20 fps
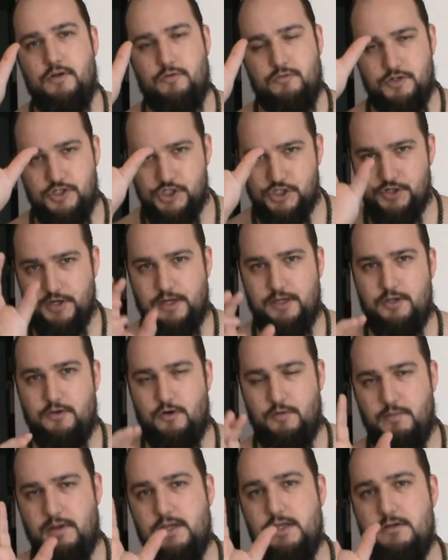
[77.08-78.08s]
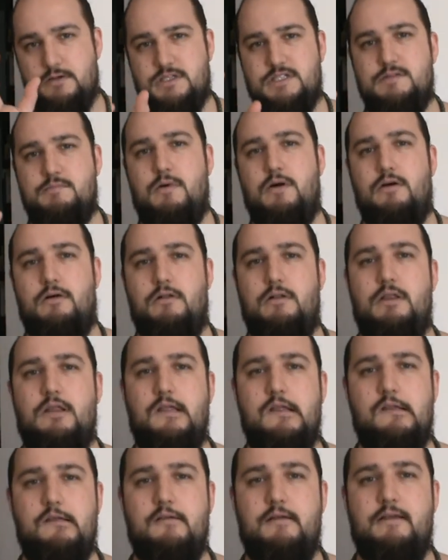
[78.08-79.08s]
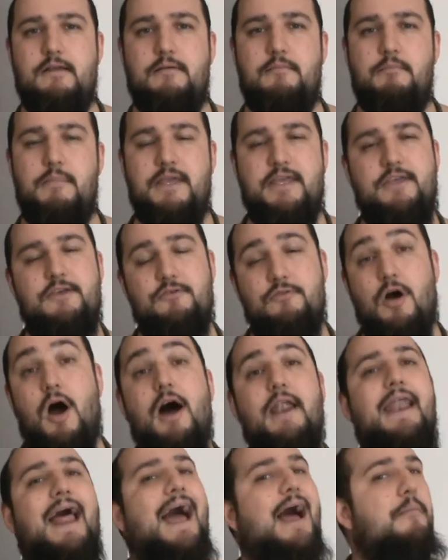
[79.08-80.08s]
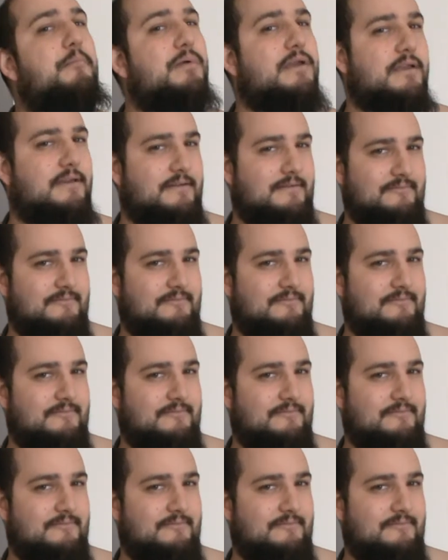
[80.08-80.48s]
shrink you or make you small, make you unhappy.